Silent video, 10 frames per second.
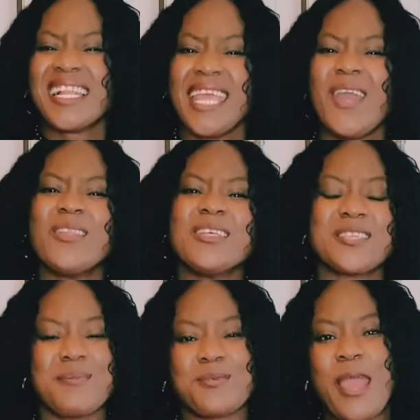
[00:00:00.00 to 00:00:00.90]
Click on the
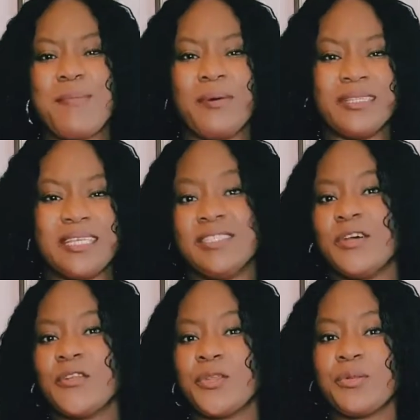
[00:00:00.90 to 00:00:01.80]
subscribe button,
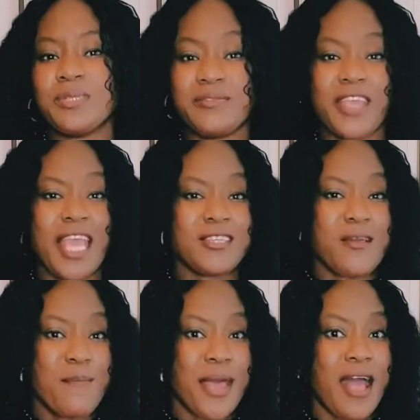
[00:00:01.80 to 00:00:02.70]
turn on your
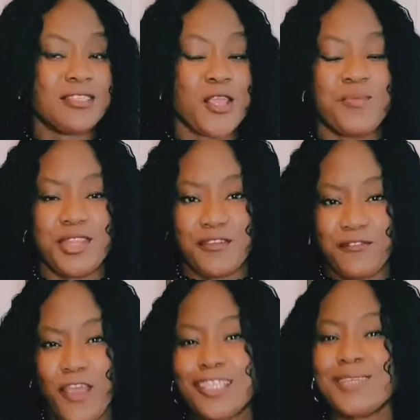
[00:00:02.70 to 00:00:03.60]
notification bell so you'll be the
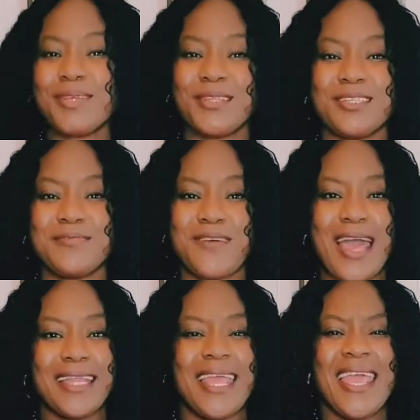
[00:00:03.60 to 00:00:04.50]
first to be
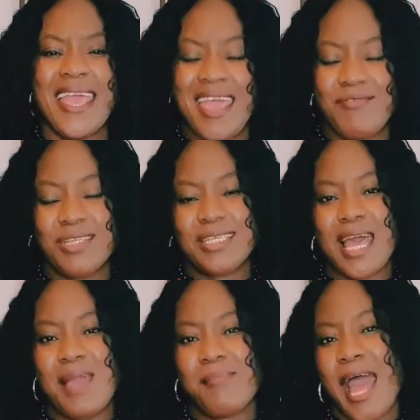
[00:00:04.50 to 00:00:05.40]
notified every
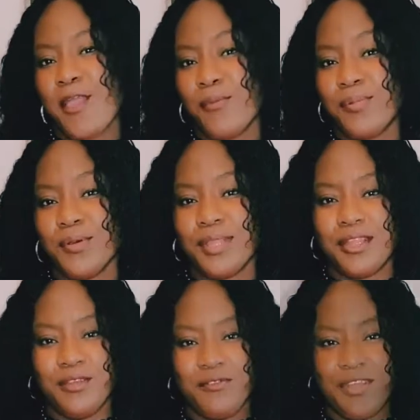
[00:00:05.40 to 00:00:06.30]
time I upload
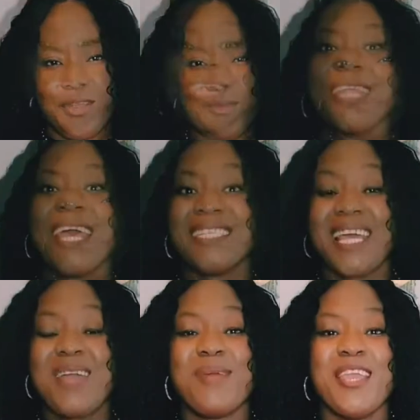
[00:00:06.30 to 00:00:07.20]
a new video. When I
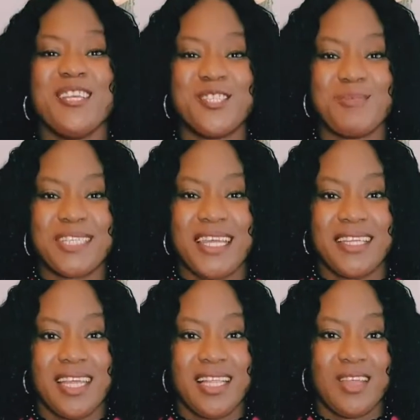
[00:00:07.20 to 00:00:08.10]
started my YouTube
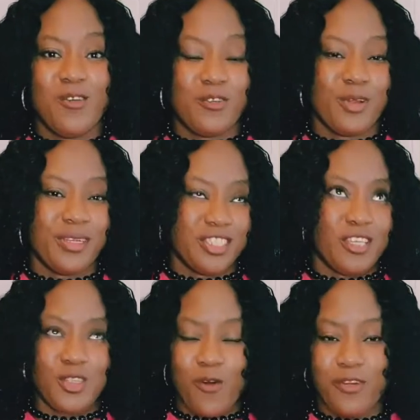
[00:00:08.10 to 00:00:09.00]
channel
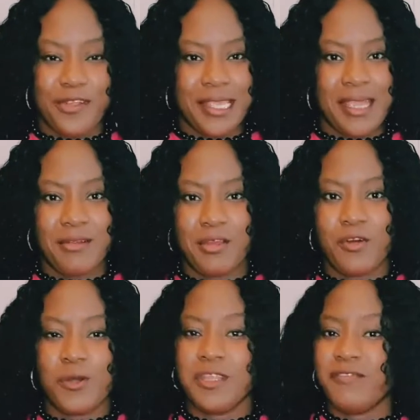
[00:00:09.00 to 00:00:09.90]
just over a year
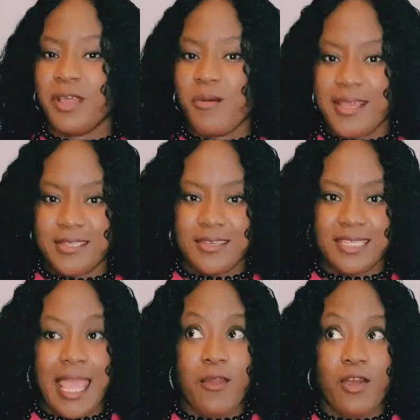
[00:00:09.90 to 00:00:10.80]
ago, one of the
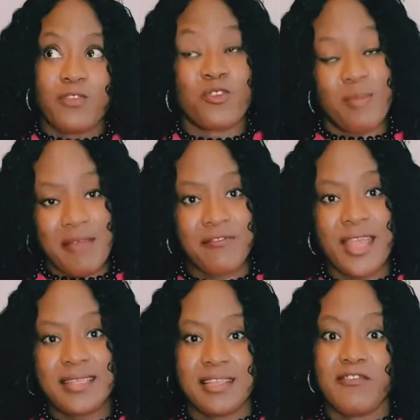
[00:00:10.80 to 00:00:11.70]
questions I got from my
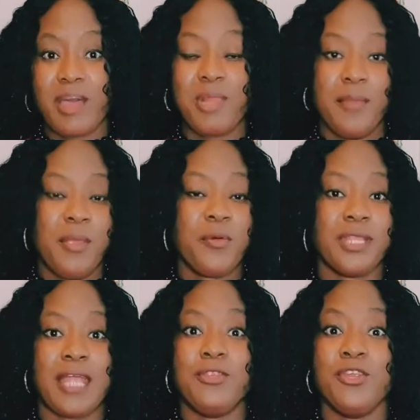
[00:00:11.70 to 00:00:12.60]
friends and family, people
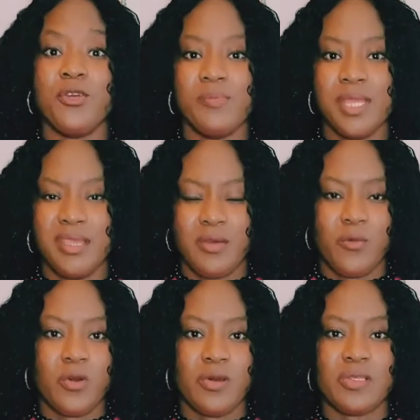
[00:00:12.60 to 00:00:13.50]
that knew me,
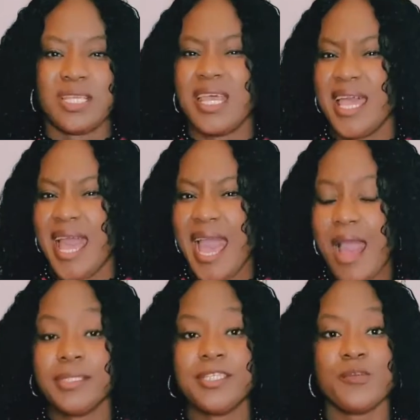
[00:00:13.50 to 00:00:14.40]
was,
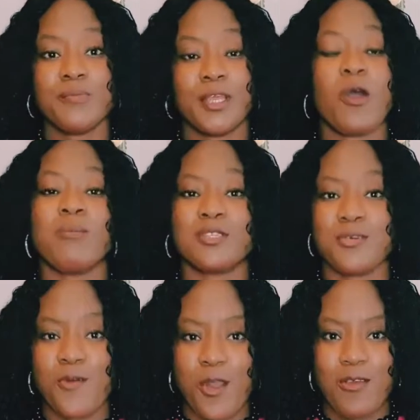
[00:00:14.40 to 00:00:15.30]
how did you become
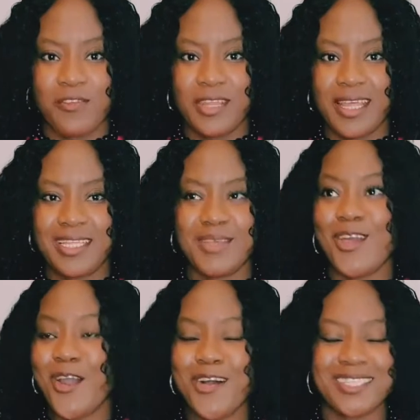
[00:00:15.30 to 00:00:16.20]
so confident?
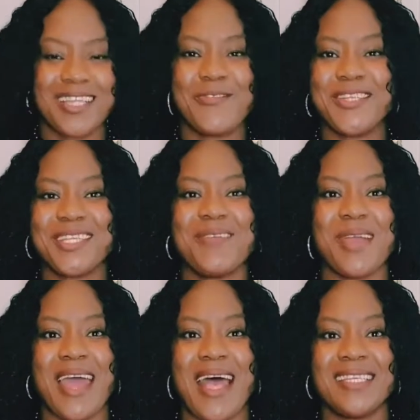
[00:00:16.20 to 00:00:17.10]
And the reason they were
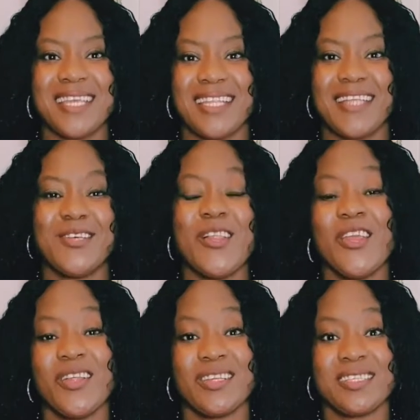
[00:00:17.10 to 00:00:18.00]
asking, I
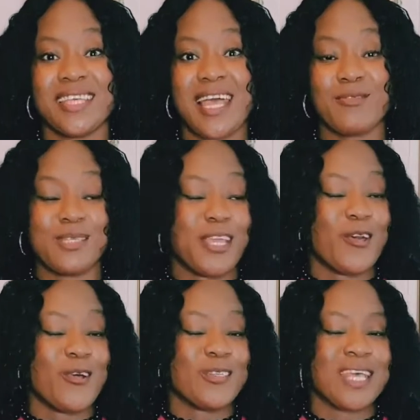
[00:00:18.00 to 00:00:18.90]
totally understand, was
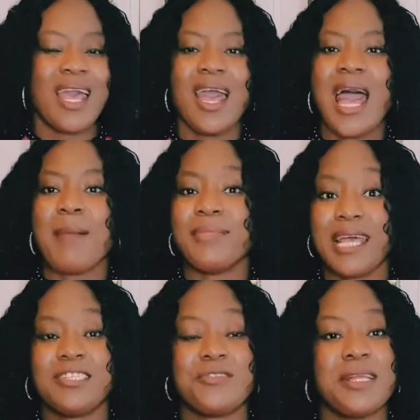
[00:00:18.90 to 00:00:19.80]
because I'm
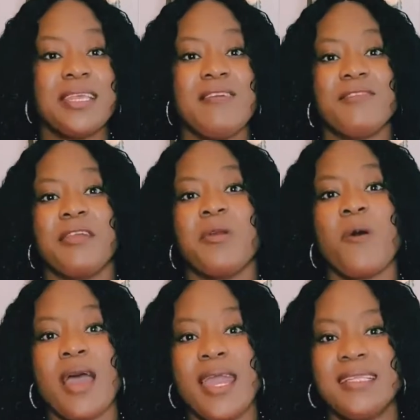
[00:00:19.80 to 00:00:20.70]
naturally a very
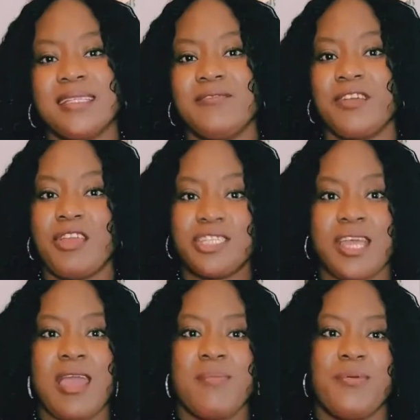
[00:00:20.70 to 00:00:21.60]
quiet and a very
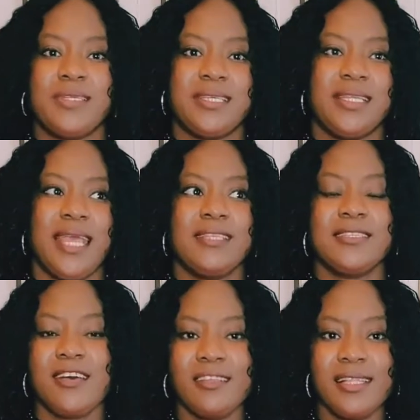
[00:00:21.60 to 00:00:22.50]
shy person, and
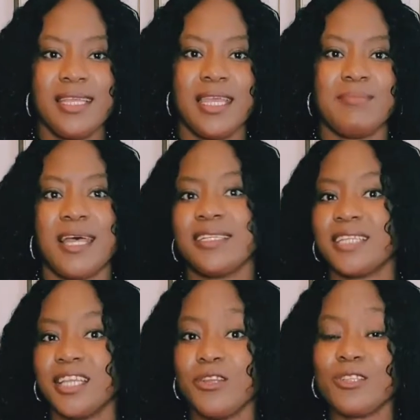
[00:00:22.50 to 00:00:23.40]
suddenly I'm
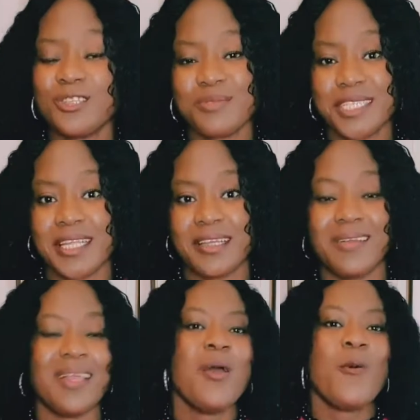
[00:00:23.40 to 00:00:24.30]
starting a YouTube
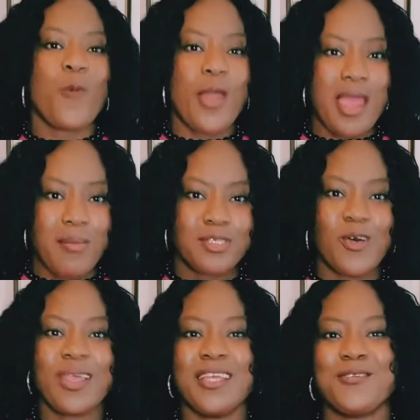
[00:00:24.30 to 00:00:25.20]
channel where I'm
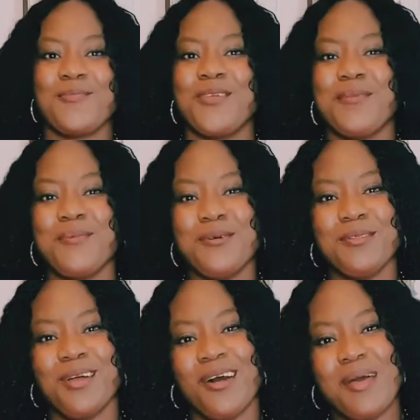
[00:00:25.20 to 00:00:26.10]
talking to
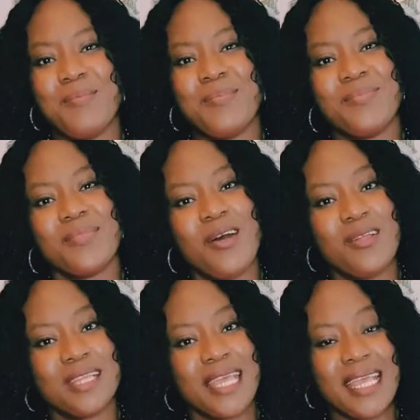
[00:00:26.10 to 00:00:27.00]
people
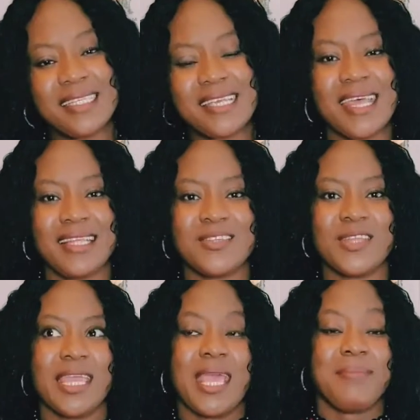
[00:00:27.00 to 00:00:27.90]
on the internet. So
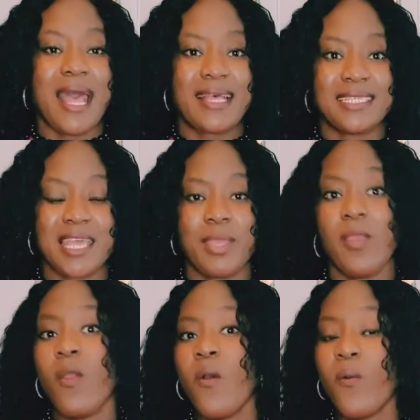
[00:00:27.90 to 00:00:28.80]
they kept asking
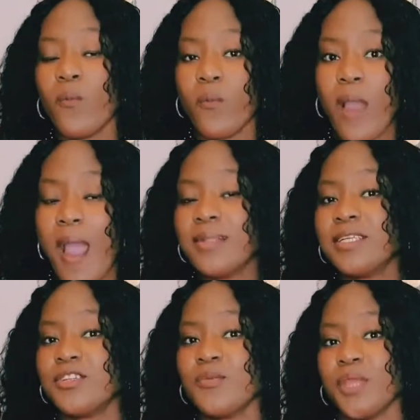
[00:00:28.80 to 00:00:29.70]
me, how
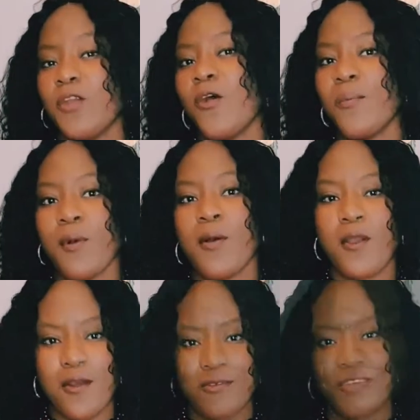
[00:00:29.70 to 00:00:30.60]
did you become more
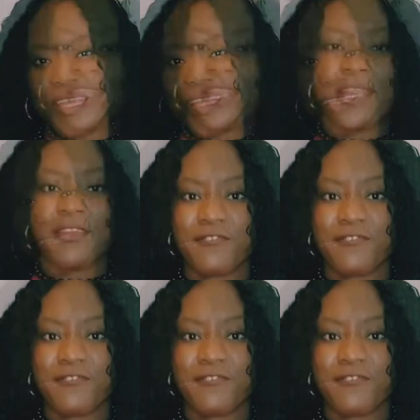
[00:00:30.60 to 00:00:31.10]
confident?